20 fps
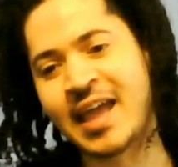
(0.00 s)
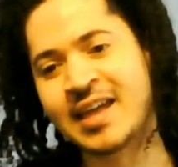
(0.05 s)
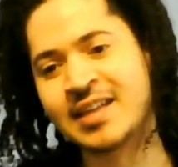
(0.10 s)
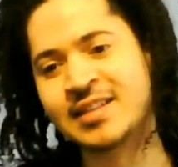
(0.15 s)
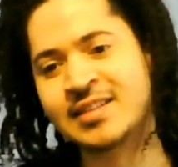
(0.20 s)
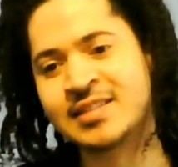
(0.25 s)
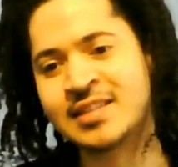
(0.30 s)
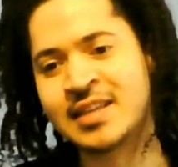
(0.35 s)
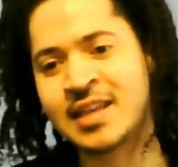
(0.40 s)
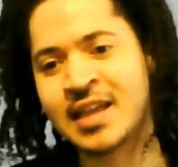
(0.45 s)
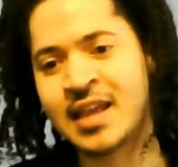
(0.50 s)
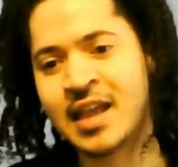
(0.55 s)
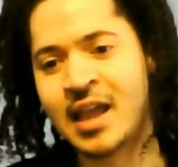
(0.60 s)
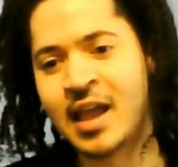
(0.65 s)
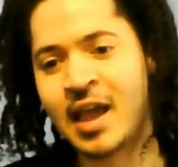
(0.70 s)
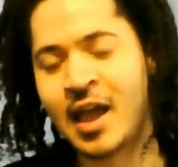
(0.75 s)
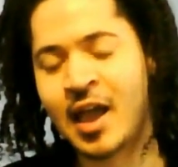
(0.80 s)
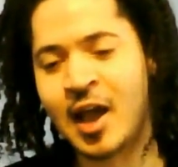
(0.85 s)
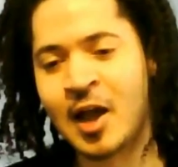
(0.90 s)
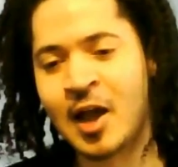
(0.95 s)
and
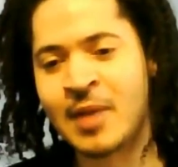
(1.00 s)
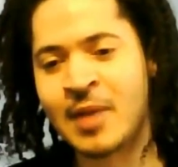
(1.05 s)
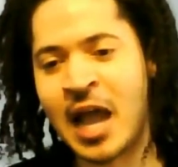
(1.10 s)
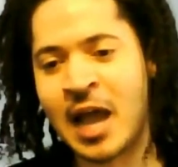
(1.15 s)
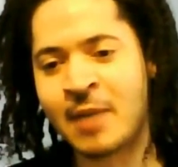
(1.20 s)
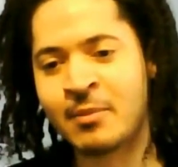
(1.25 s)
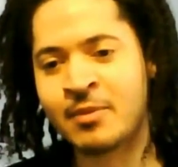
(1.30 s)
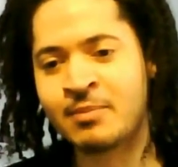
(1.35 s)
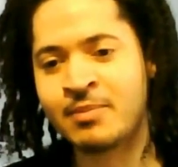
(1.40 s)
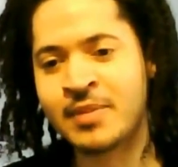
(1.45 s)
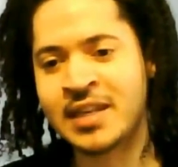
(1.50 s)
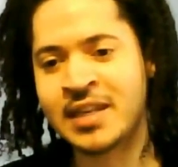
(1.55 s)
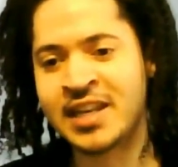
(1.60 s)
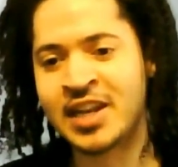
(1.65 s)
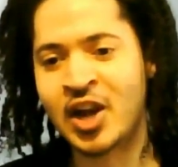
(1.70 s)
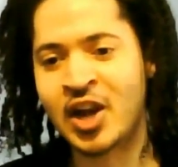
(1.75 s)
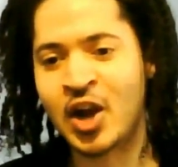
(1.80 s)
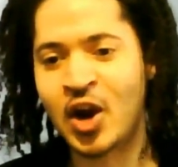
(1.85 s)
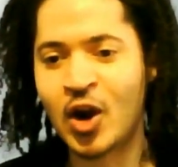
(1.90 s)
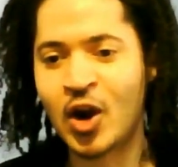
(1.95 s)
I'm a
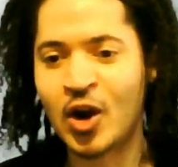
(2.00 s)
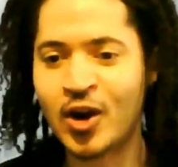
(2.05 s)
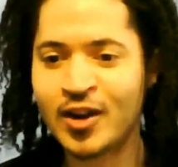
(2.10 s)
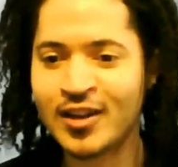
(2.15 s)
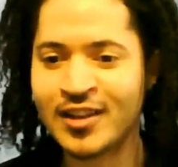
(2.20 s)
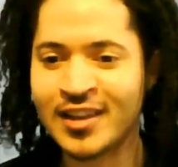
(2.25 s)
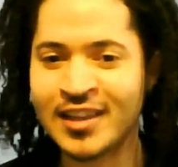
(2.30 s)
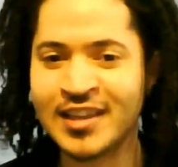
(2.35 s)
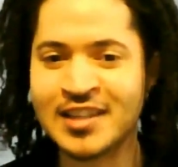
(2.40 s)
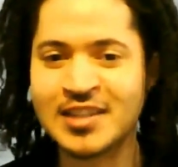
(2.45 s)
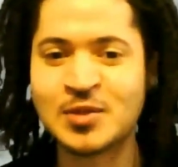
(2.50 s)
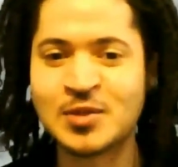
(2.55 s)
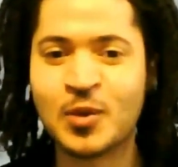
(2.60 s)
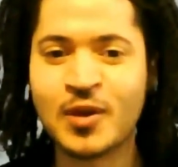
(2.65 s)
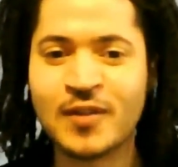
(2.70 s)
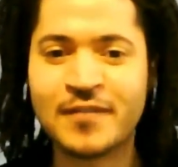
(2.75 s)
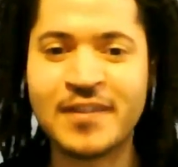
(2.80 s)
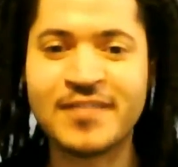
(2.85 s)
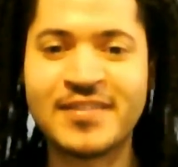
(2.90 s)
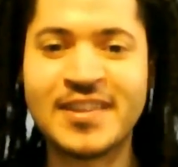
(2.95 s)
minute early.
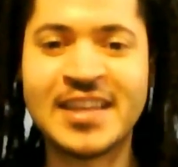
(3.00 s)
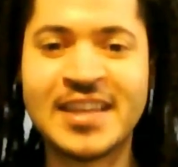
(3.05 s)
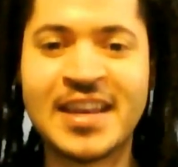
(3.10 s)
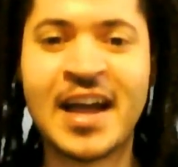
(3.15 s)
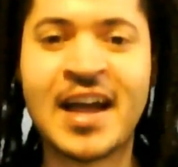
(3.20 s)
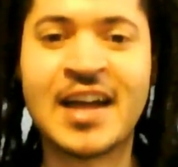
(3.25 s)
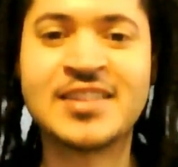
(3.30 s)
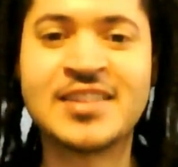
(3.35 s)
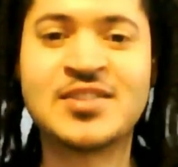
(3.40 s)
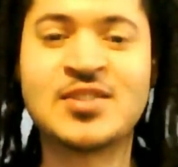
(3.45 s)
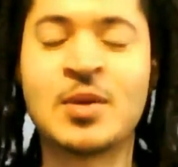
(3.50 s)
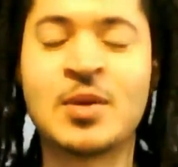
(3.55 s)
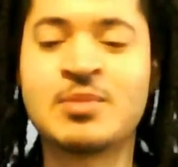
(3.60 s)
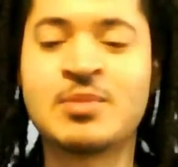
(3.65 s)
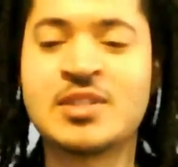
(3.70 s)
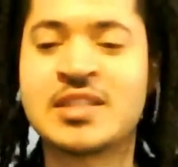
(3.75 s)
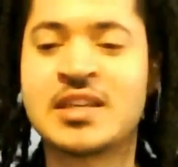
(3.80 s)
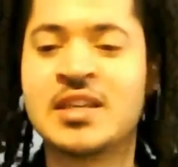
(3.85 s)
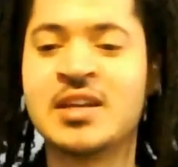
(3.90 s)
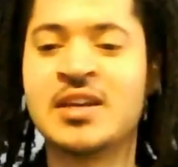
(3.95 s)
It's 1:59, so
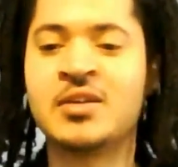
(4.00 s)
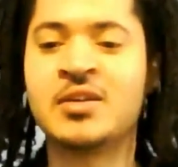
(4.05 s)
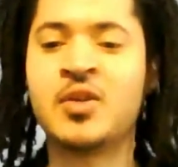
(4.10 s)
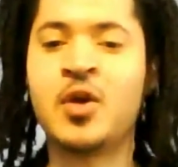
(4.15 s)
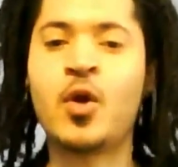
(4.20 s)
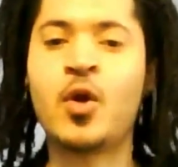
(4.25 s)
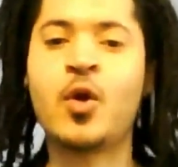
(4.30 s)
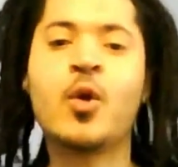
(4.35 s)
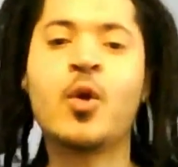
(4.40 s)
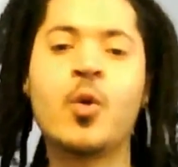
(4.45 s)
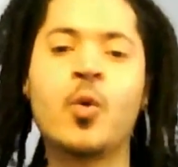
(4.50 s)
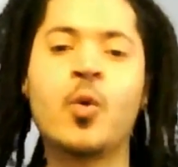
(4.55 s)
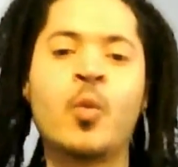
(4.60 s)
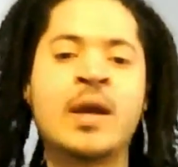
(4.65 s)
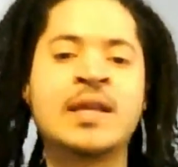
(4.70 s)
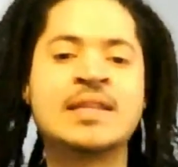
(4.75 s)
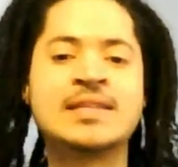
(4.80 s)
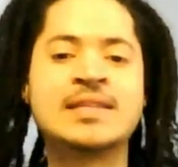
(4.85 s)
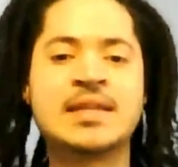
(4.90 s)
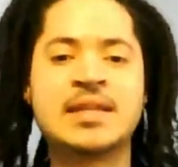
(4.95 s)
I'm just gonna
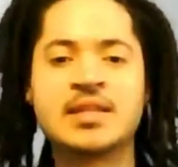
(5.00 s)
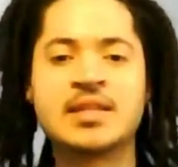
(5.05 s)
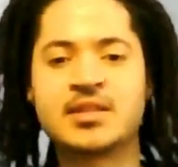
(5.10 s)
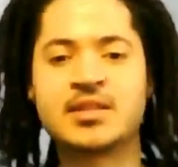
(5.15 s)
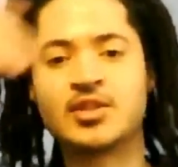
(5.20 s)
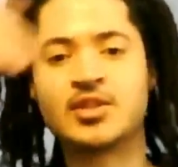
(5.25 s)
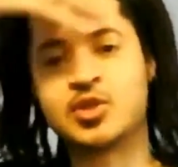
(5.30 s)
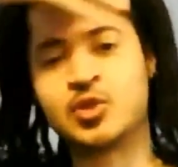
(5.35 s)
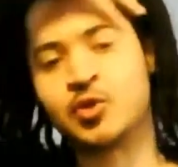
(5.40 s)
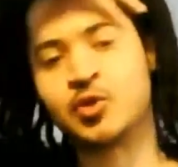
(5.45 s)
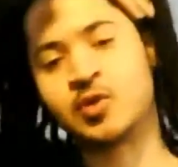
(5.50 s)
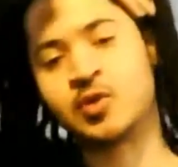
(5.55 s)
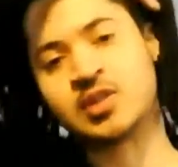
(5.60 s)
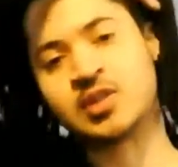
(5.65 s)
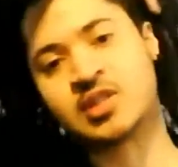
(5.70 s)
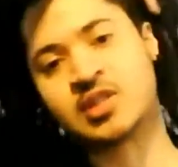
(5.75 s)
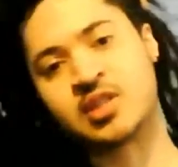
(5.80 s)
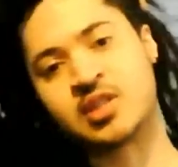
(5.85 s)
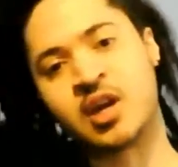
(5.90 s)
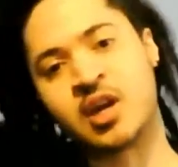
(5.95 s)
wait till it's 2 to
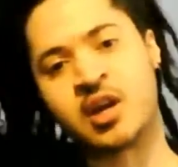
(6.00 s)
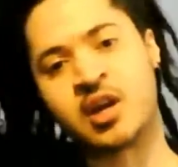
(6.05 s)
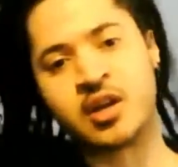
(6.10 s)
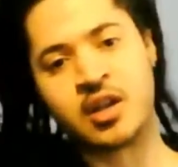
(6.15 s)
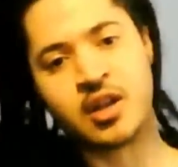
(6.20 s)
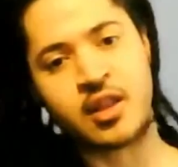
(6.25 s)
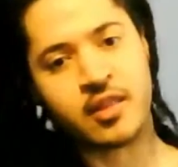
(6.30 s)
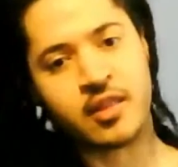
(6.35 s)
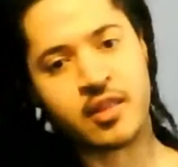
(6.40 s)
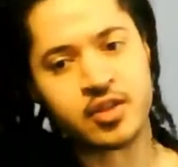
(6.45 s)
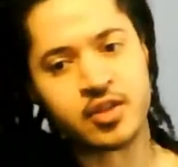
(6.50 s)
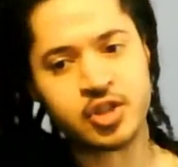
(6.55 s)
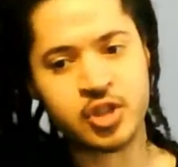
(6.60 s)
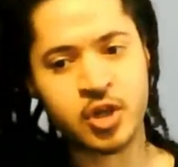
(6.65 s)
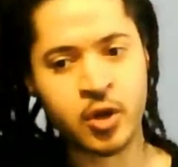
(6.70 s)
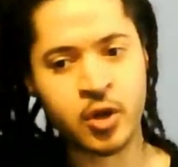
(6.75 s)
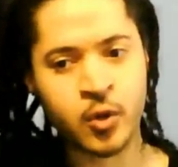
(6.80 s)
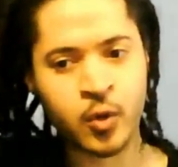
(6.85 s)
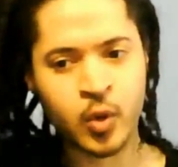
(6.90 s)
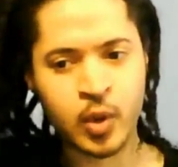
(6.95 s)
start the
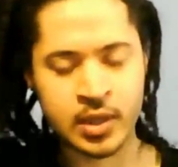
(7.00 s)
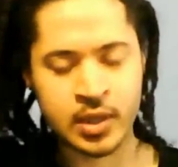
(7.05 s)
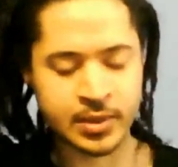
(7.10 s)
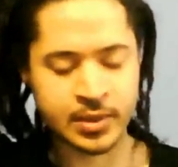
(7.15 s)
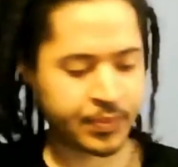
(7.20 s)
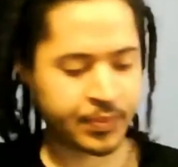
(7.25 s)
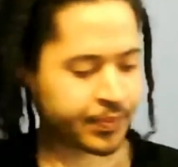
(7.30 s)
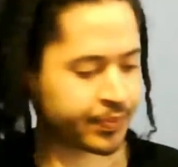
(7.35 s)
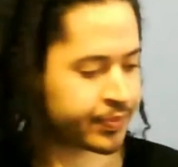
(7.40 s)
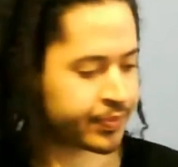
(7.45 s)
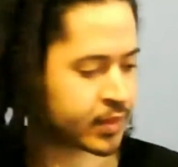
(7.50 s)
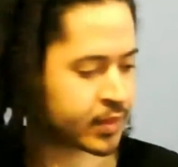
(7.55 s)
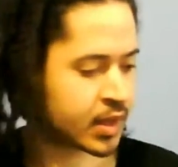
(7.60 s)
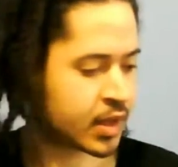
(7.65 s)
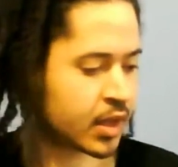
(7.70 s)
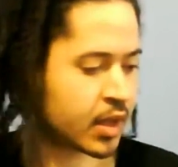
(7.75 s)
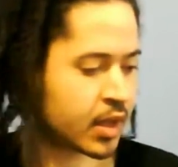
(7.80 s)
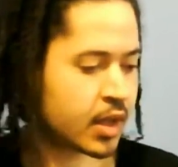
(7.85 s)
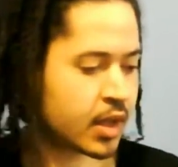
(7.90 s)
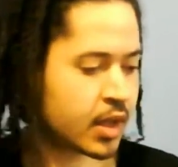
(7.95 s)
show.
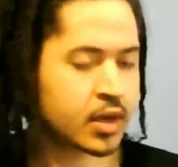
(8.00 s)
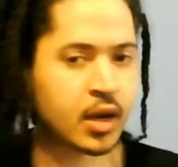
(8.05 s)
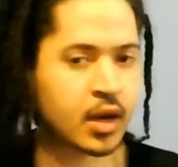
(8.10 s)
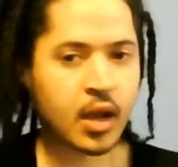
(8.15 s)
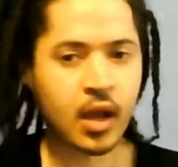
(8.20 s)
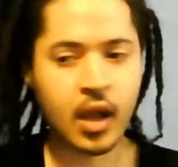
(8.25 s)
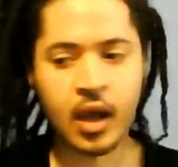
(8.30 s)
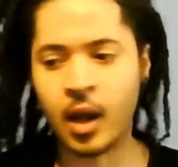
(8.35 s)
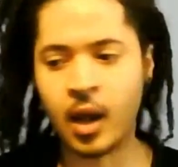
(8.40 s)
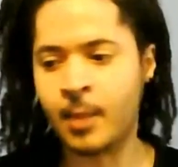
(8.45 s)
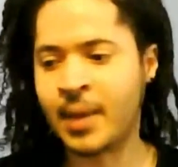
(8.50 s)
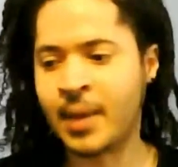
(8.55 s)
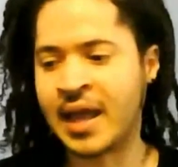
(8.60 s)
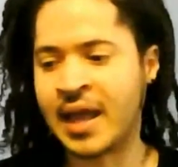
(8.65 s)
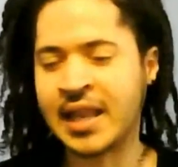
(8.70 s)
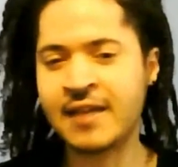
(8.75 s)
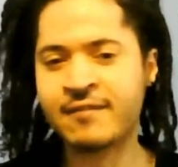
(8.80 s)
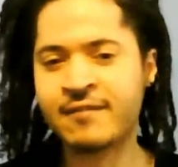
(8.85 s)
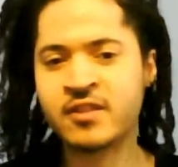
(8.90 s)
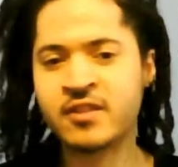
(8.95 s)

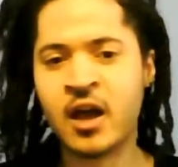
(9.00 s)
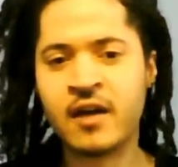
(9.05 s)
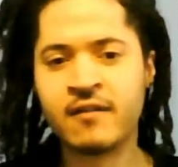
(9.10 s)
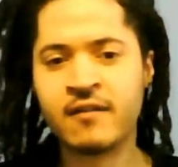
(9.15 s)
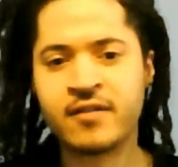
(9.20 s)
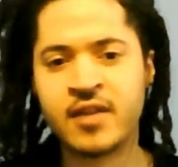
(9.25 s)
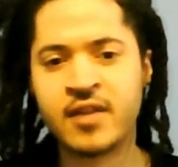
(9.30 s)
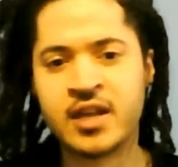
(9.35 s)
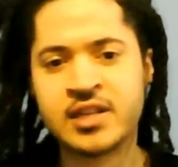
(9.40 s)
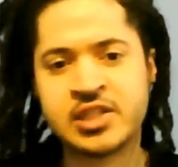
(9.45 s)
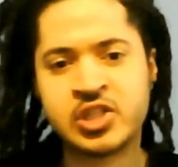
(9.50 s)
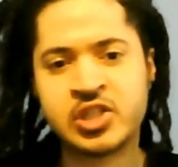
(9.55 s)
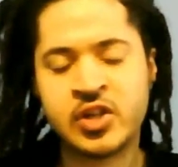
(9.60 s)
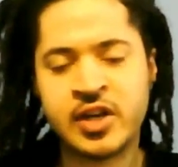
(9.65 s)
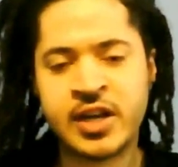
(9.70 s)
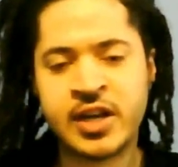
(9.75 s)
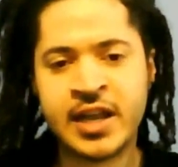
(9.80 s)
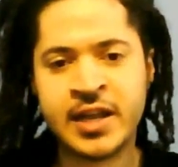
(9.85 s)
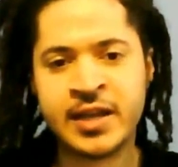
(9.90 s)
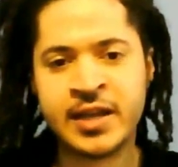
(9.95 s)
I left off
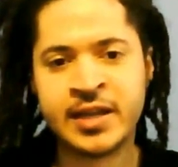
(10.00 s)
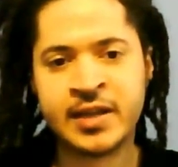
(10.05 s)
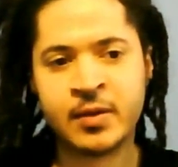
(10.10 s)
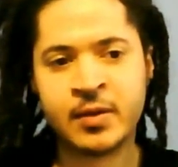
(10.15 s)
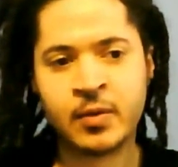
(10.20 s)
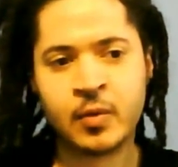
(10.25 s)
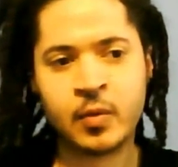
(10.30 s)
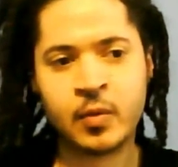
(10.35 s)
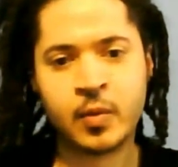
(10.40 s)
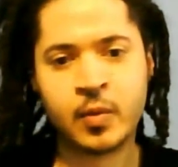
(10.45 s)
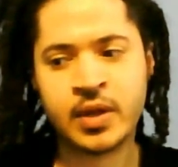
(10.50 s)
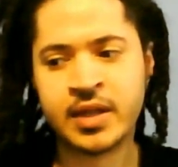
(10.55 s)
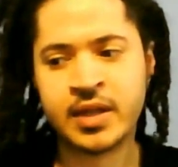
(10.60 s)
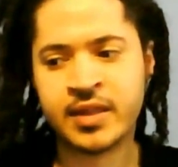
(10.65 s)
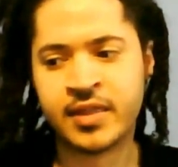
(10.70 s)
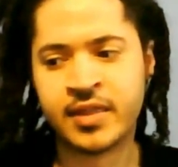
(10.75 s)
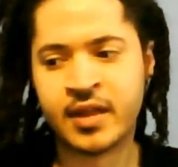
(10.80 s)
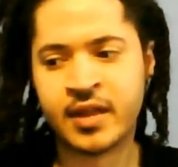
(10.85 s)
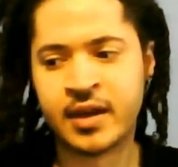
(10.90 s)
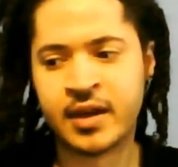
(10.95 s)
yesterday
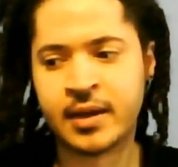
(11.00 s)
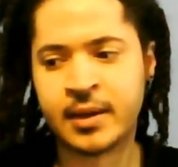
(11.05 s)
with